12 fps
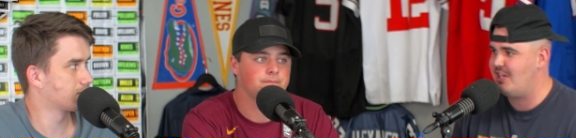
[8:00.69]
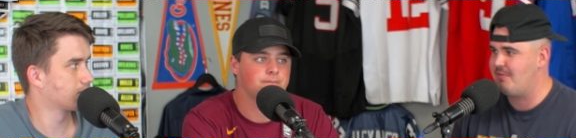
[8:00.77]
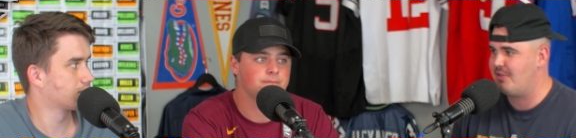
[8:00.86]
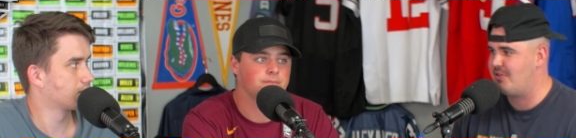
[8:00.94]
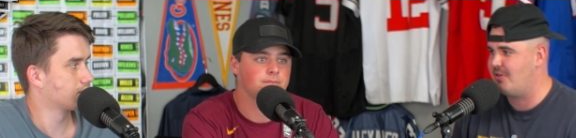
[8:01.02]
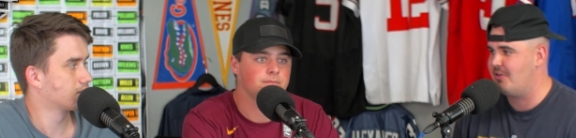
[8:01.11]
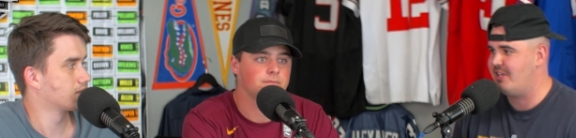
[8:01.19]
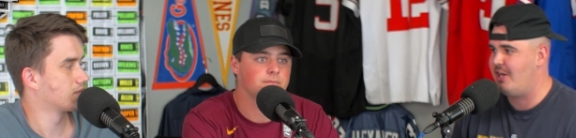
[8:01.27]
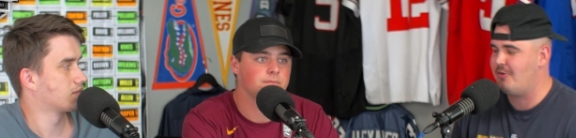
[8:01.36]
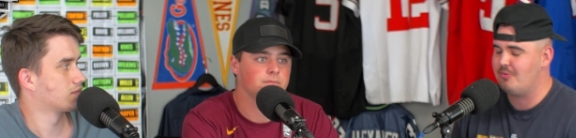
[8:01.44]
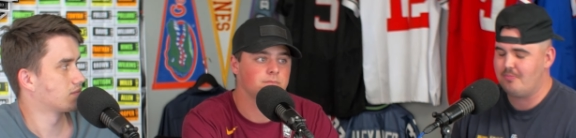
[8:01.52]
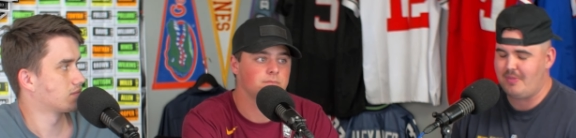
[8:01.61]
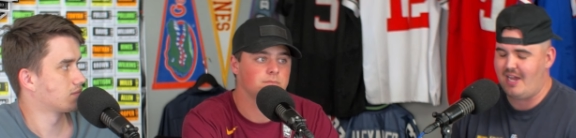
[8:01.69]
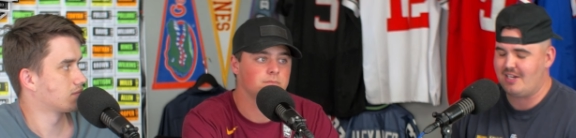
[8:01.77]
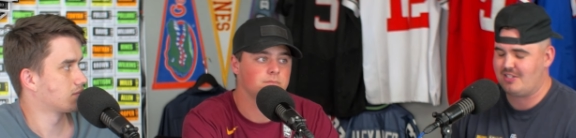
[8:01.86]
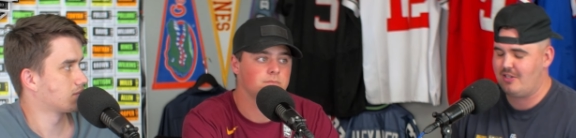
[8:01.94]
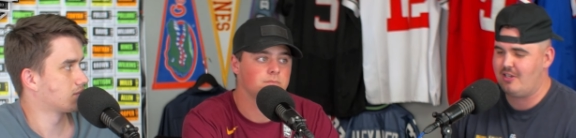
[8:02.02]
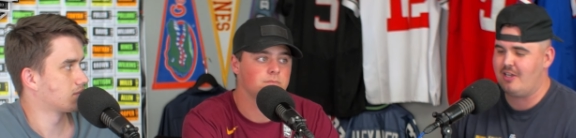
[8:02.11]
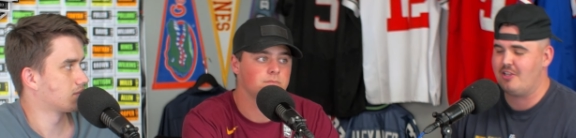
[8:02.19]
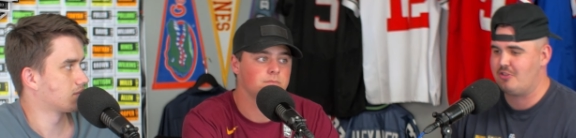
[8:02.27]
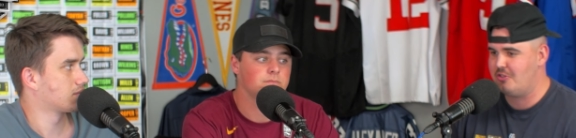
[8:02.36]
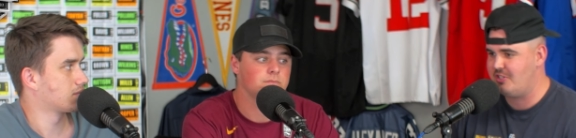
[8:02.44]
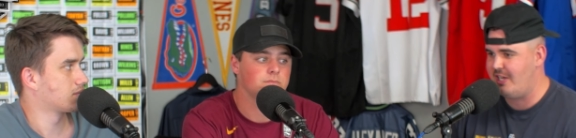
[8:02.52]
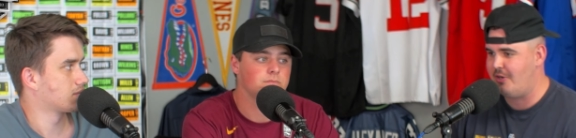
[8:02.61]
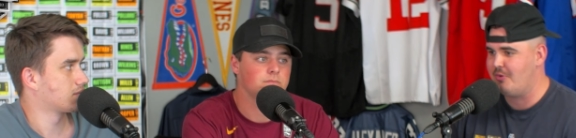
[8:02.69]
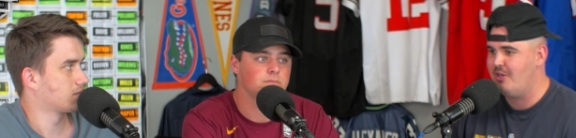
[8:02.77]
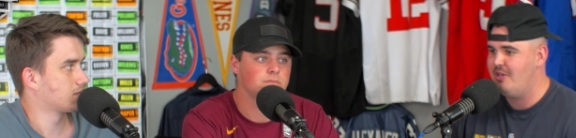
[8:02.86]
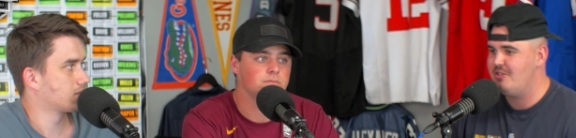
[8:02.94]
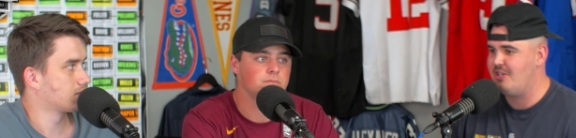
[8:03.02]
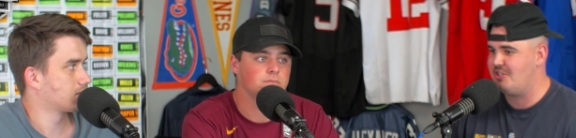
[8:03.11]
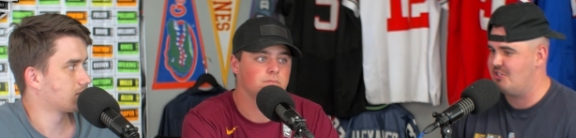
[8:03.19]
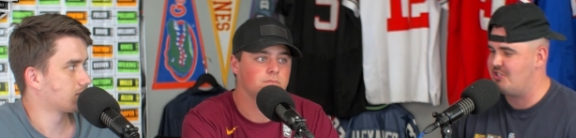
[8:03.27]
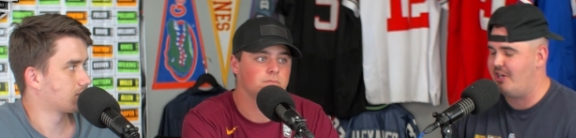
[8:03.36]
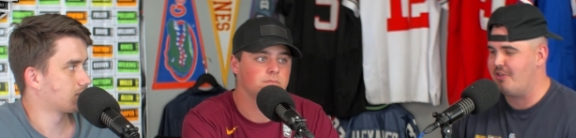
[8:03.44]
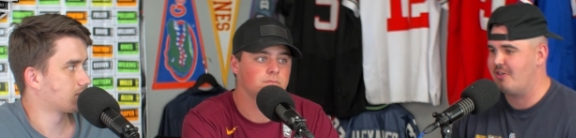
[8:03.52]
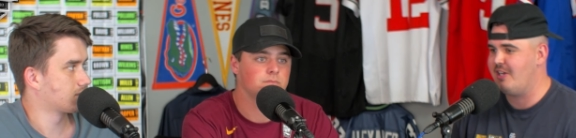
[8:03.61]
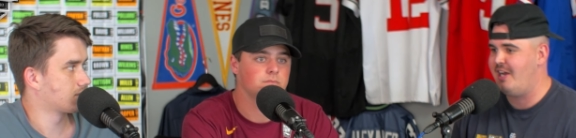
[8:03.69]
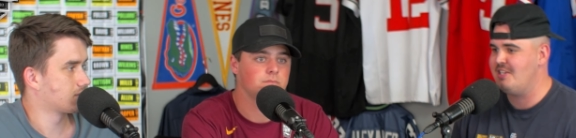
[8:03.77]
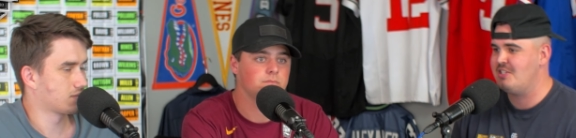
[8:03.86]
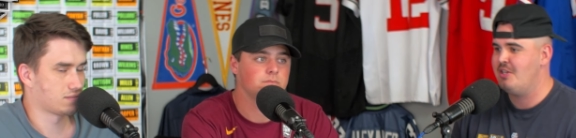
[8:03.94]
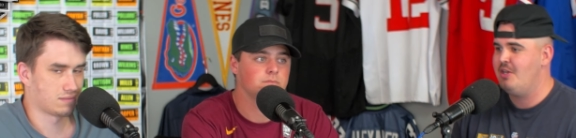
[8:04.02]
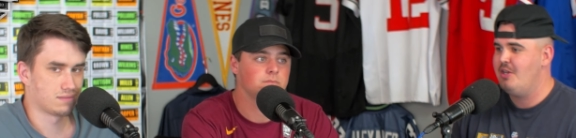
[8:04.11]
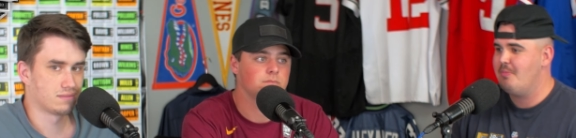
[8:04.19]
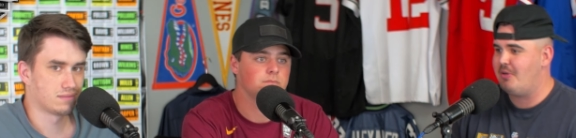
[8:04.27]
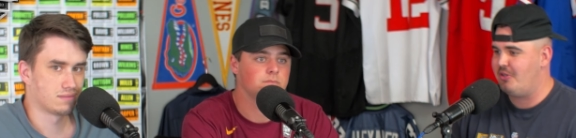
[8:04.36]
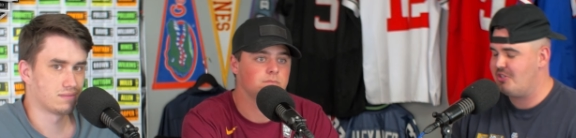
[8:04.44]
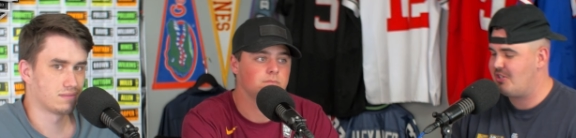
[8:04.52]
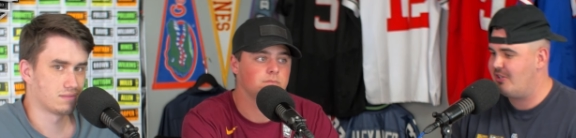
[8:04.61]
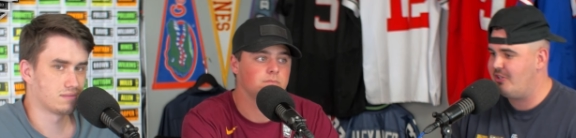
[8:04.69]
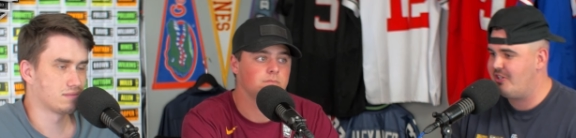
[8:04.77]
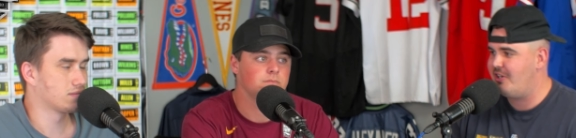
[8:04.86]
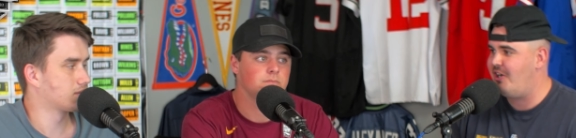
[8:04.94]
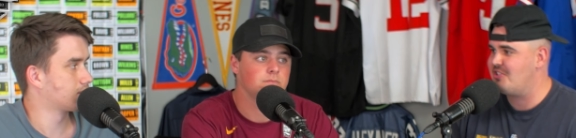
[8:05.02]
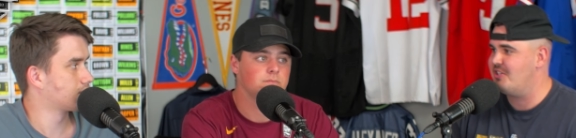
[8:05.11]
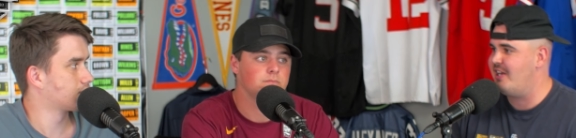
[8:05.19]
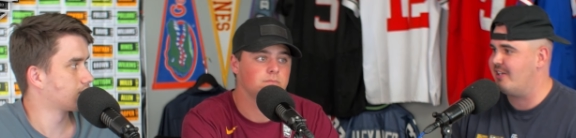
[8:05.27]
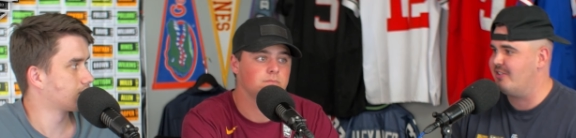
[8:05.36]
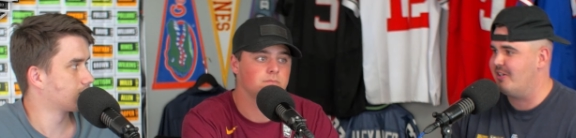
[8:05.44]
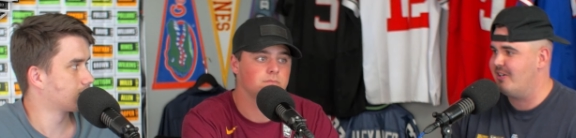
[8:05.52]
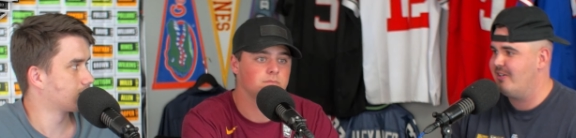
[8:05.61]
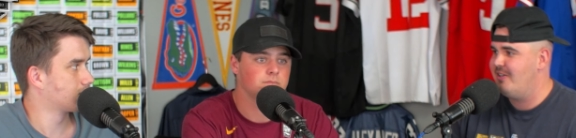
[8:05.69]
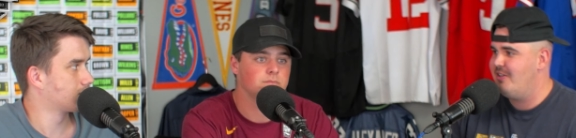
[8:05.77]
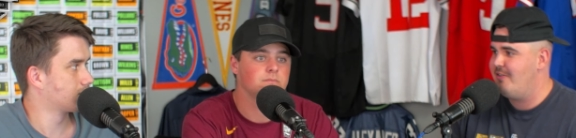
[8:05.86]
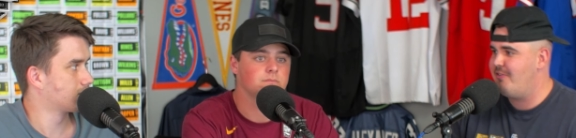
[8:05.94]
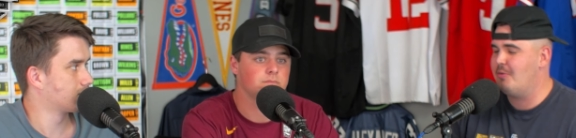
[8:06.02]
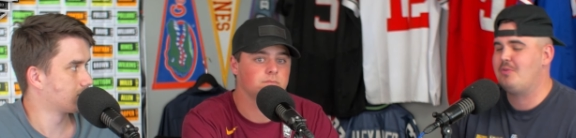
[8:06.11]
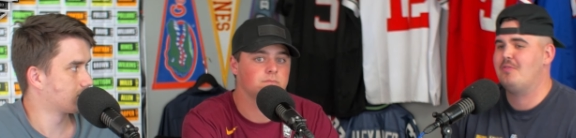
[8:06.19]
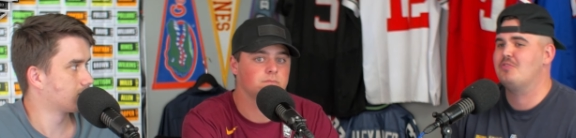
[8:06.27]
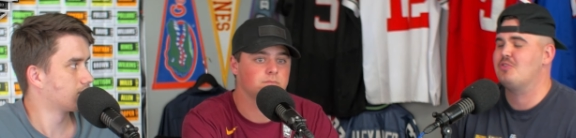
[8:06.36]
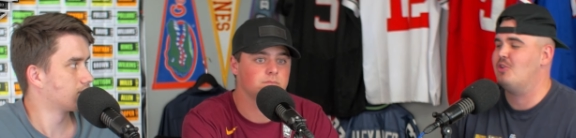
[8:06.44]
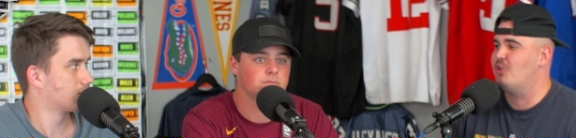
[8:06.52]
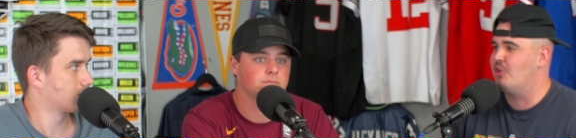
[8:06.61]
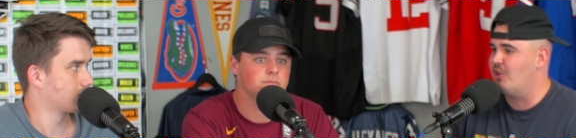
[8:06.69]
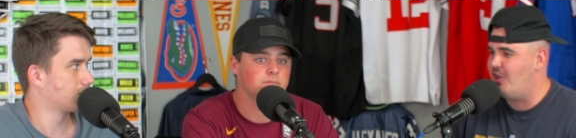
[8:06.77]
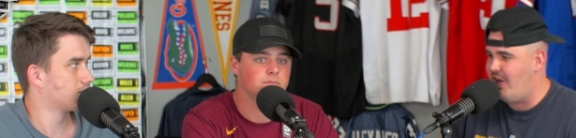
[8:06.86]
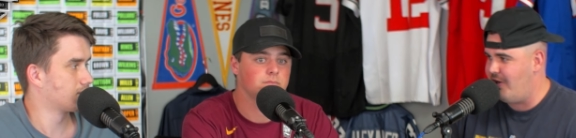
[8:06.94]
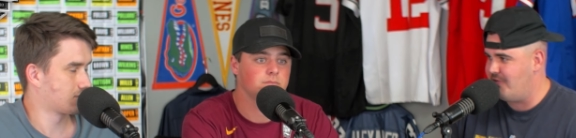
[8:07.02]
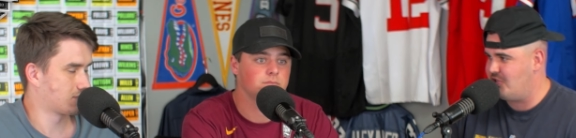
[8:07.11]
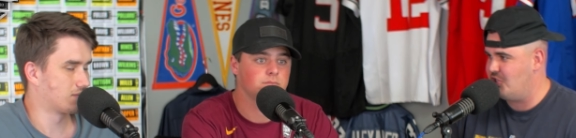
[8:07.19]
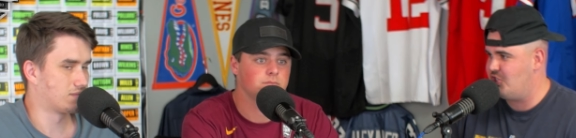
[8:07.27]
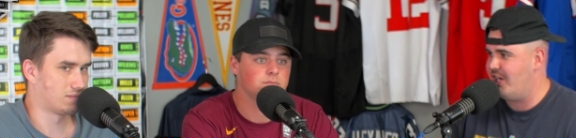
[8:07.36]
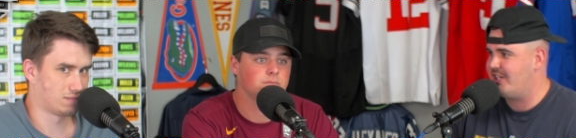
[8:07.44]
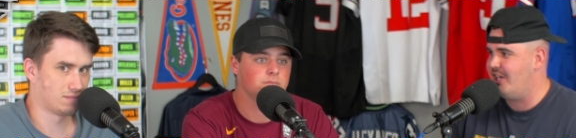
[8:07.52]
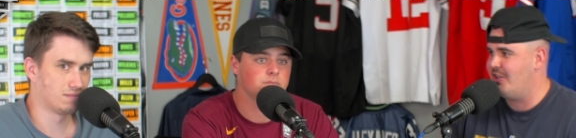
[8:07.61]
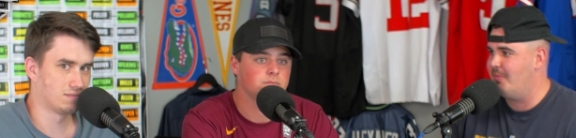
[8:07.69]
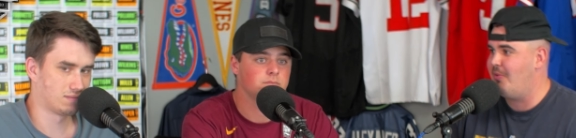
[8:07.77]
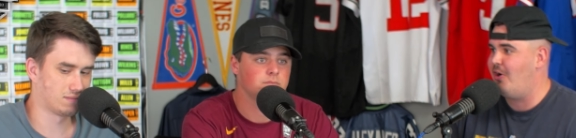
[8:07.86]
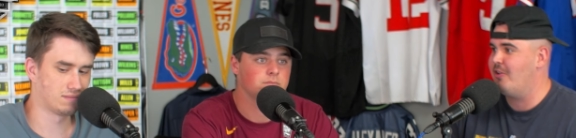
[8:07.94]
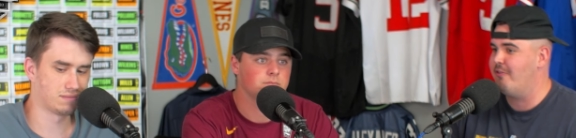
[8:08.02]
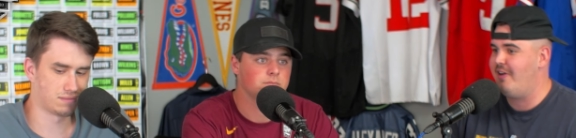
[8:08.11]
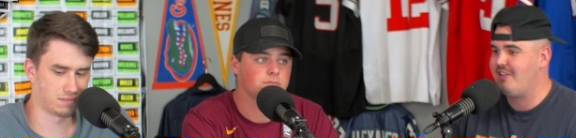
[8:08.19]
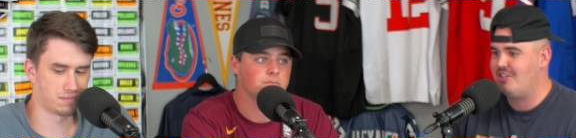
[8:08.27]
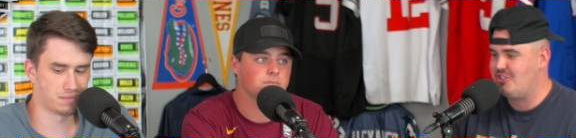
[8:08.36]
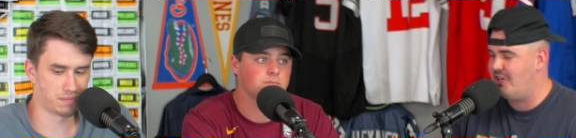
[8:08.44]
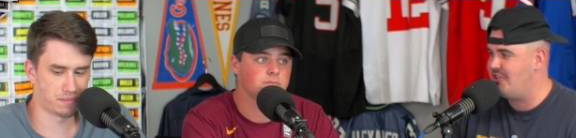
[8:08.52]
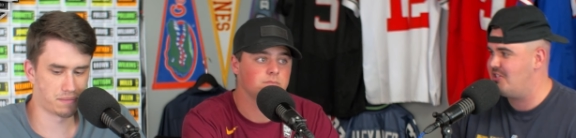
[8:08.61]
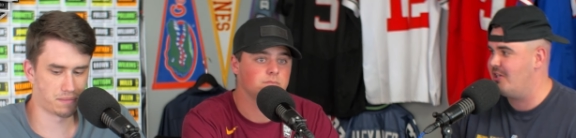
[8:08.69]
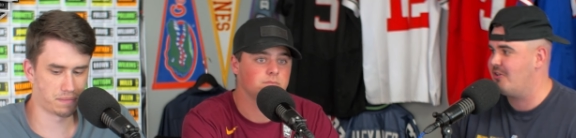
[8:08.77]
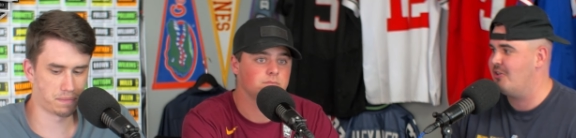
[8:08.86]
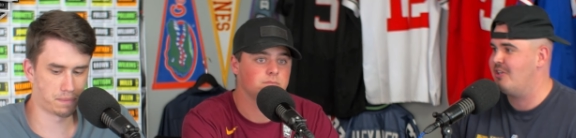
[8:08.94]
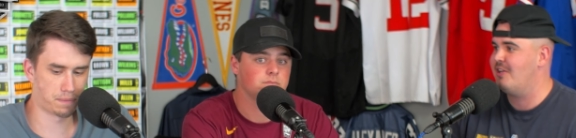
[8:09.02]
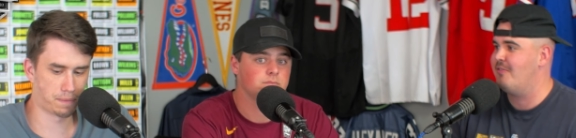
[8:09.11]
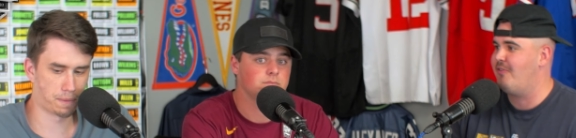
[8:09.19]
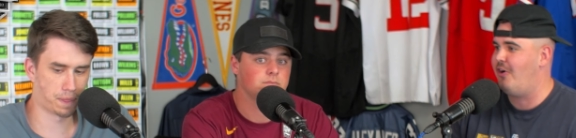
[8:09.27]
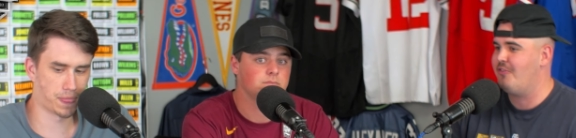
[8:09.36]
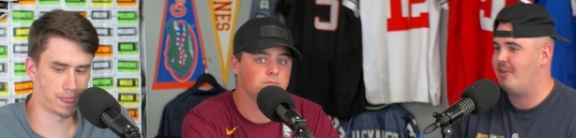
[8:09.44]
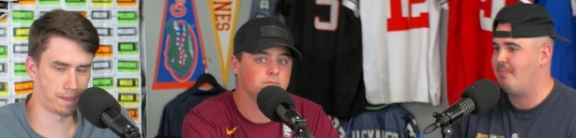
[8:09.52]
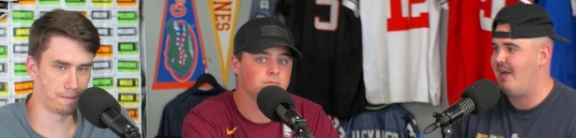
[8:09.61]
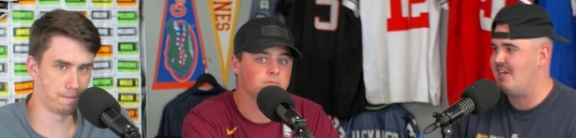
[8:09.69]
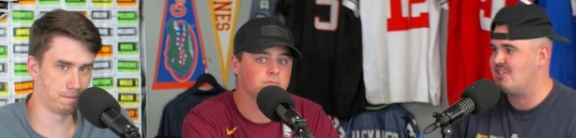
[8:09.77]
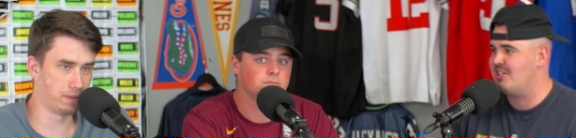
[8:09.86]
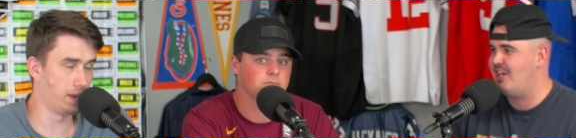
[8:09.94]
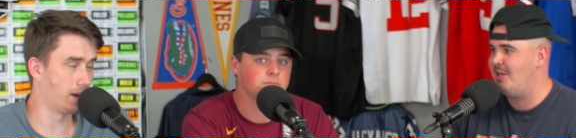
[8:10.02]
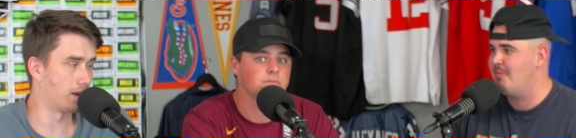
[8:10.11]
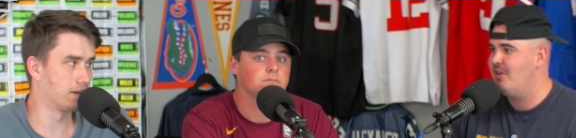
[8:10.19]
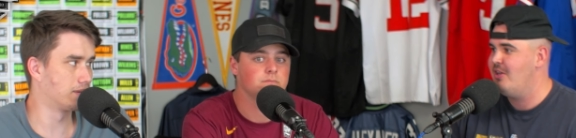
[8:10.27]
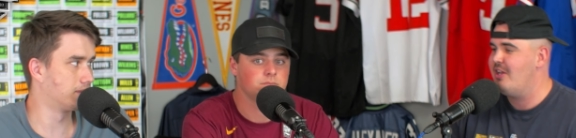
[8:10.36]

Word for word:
Speaker 1: So they gave the third down back, uh, third down touches to other guys. But look, look at Austin Ekeler. Philip Rivers loves to check down the ball, and the fact that Jonathan Taylor couldn't get involved in the passing yeah. game